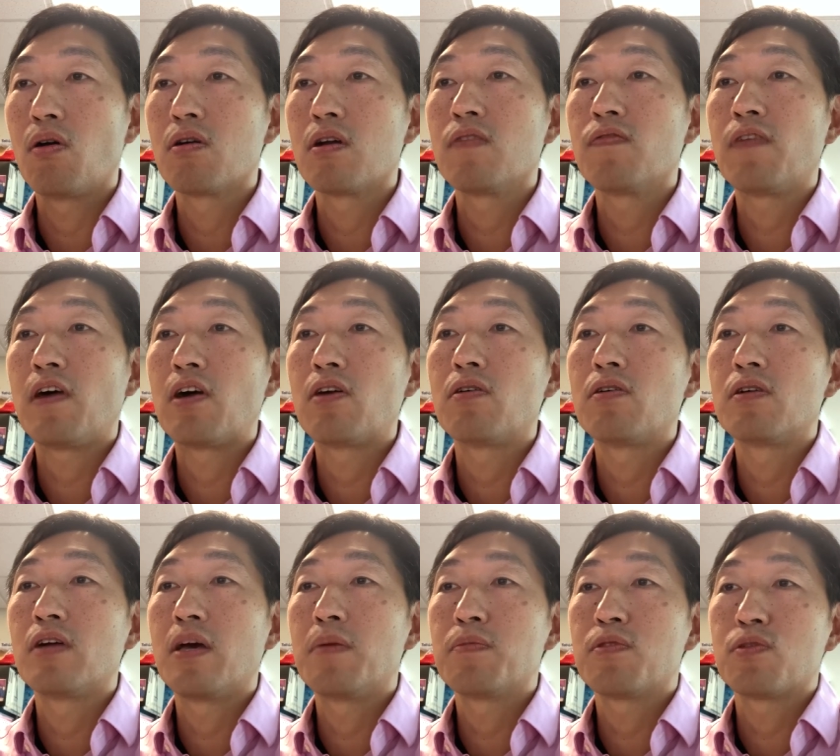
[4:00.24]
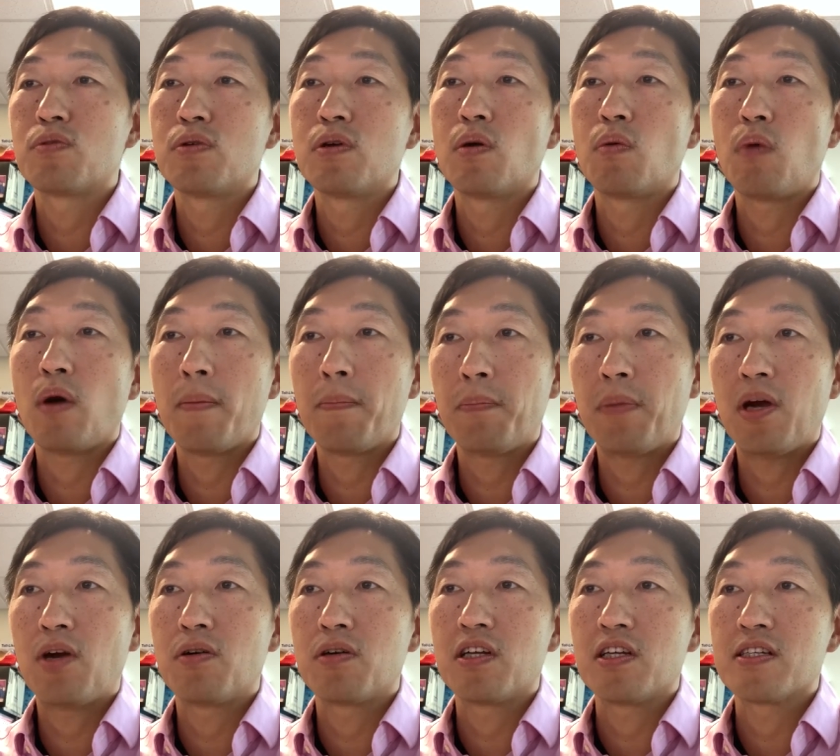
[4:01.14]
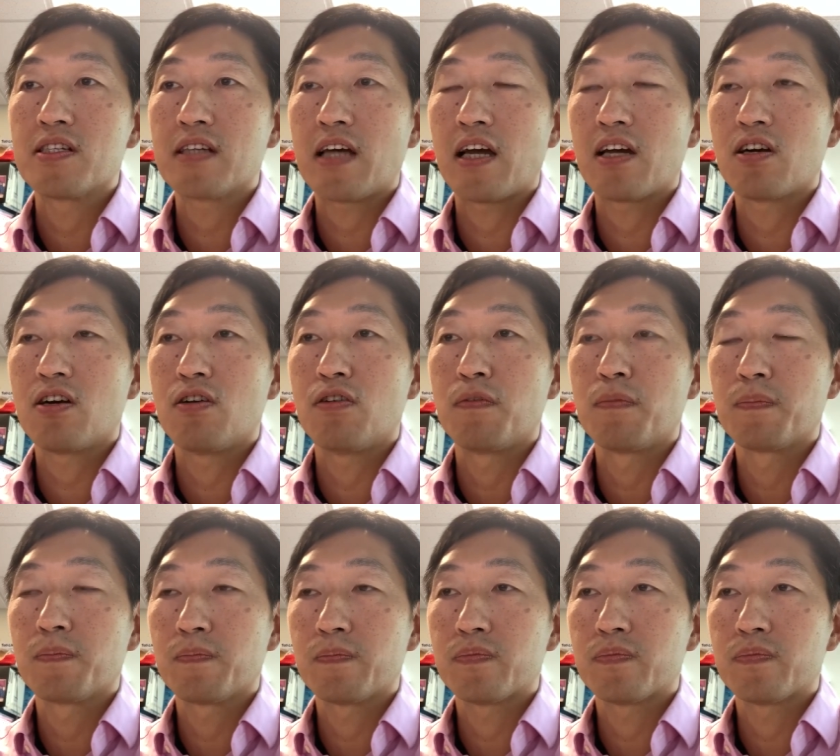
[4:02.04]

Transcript: only follow them through the one parity cycle,